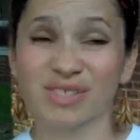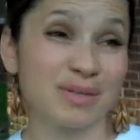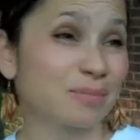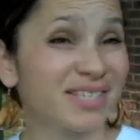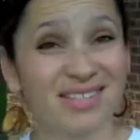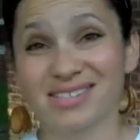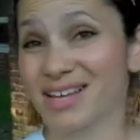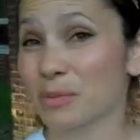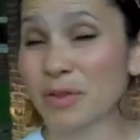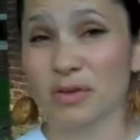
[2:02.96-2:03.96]
Sometimes kids
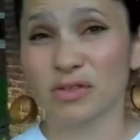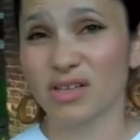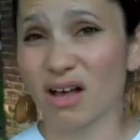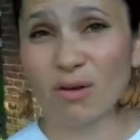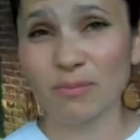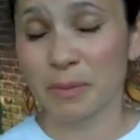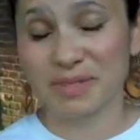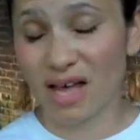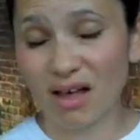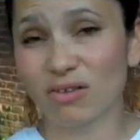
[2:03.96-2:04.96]
send them in
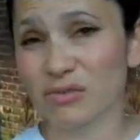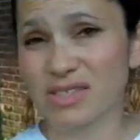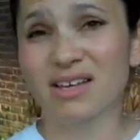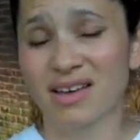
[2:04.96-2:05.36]
themselves.